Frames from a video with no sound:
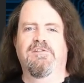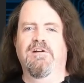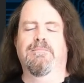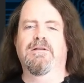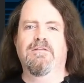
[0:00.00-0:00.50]

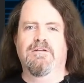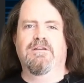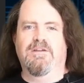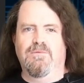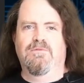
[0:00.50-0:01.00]
German
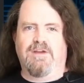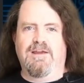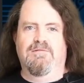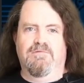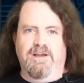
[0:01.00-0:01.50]
that use
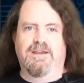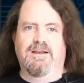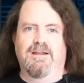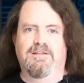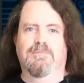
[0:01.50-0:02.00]
a
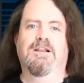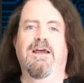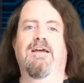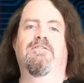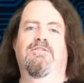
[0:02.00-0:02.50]
regular double
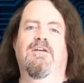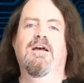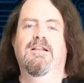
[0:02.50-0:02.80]
S.